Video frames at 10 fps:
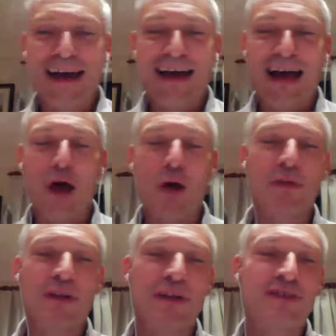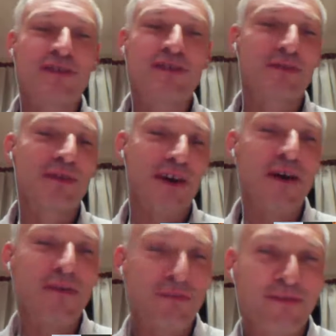Hubble is
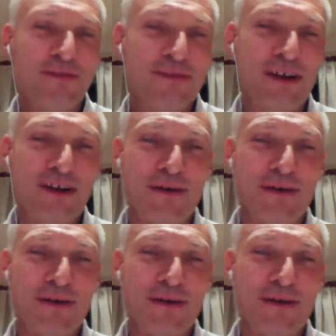2.5, so...